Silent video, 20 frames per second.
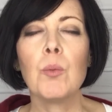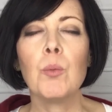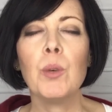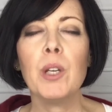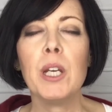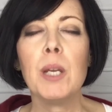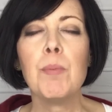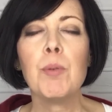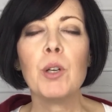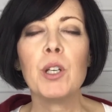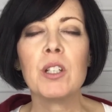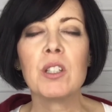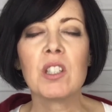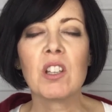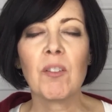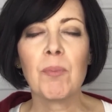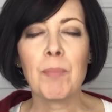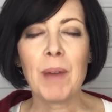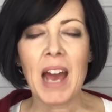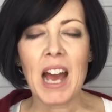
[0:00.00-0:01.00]
really put
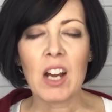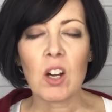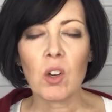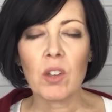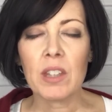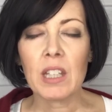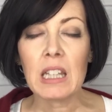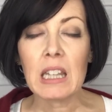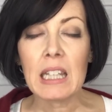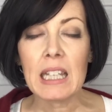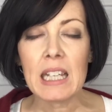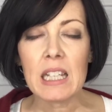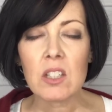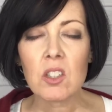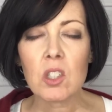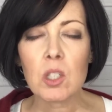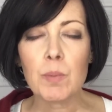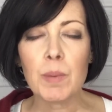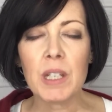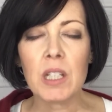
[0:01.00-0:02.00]
yourself back on the
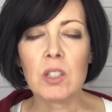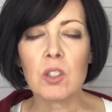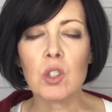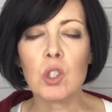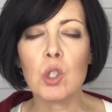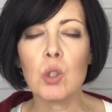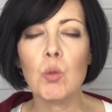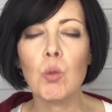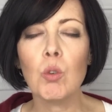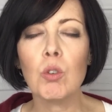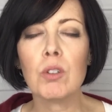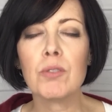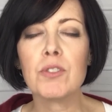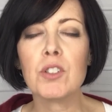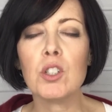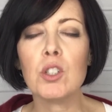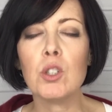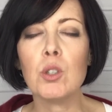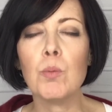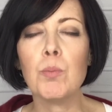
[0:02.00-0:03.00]
list because too
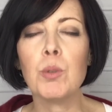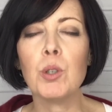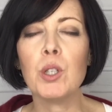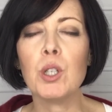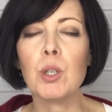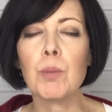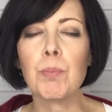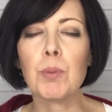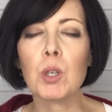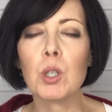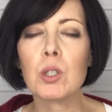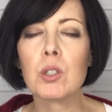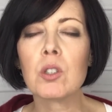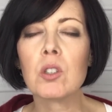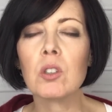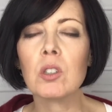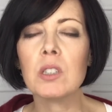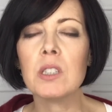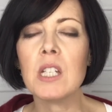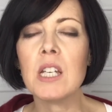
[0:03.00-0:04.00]
often you put your
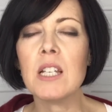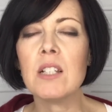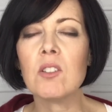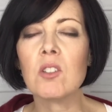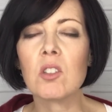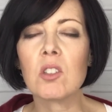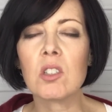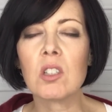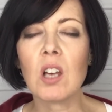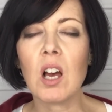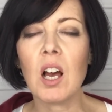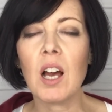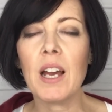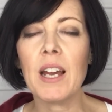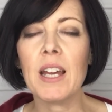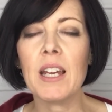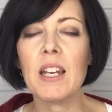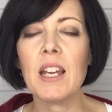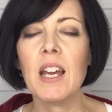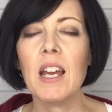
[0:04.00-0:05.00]
personal needs
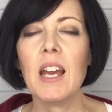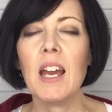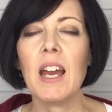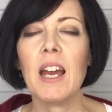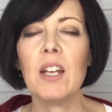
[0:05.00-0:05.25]
aside